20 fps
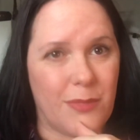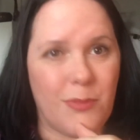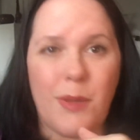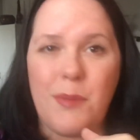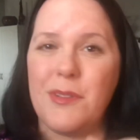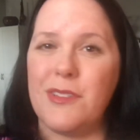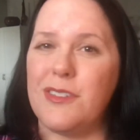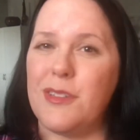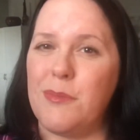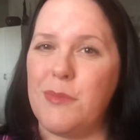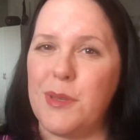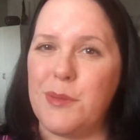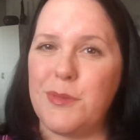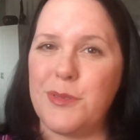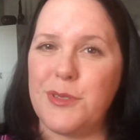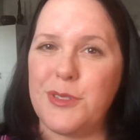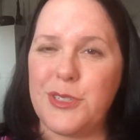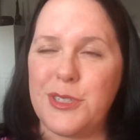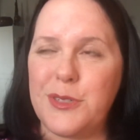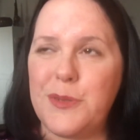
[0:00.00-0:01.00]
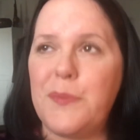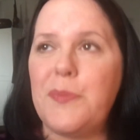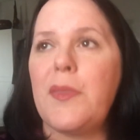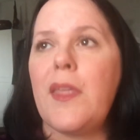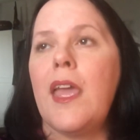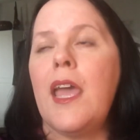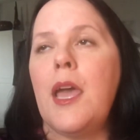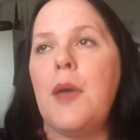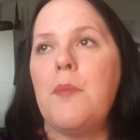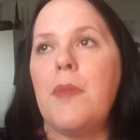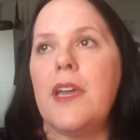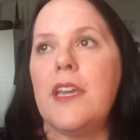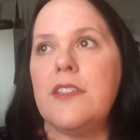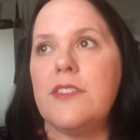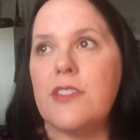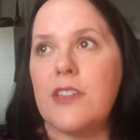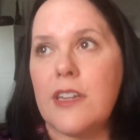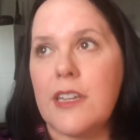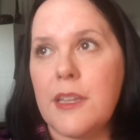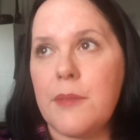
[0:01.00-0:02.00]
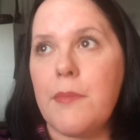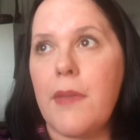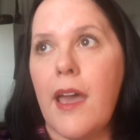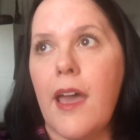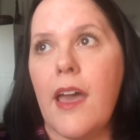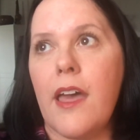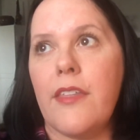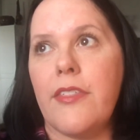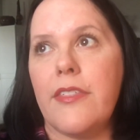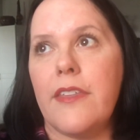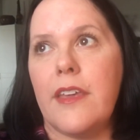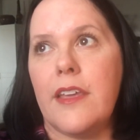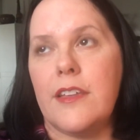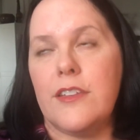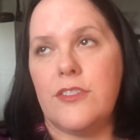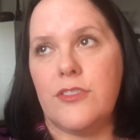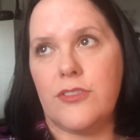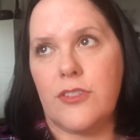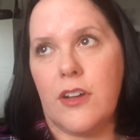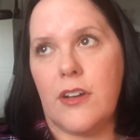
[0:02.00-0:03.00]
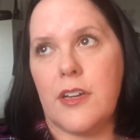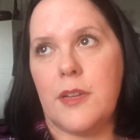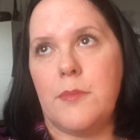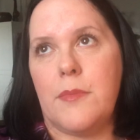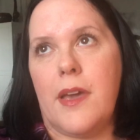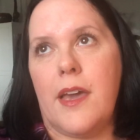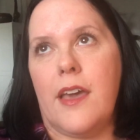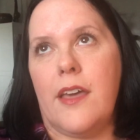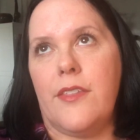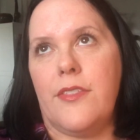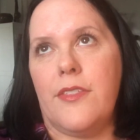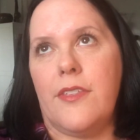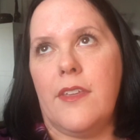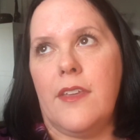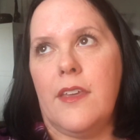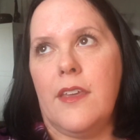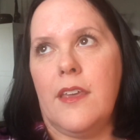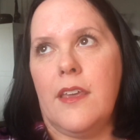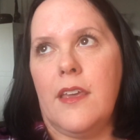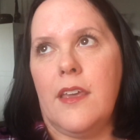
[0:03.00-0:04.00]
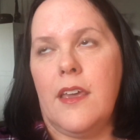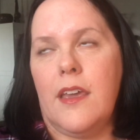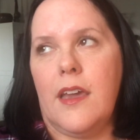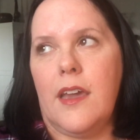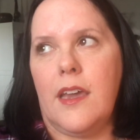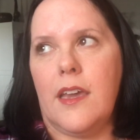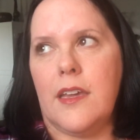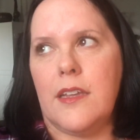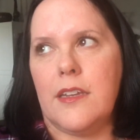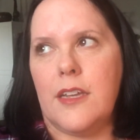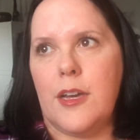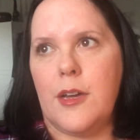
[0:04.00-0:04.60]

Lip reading: Maybe some people do, but he's good in math and strong in math, and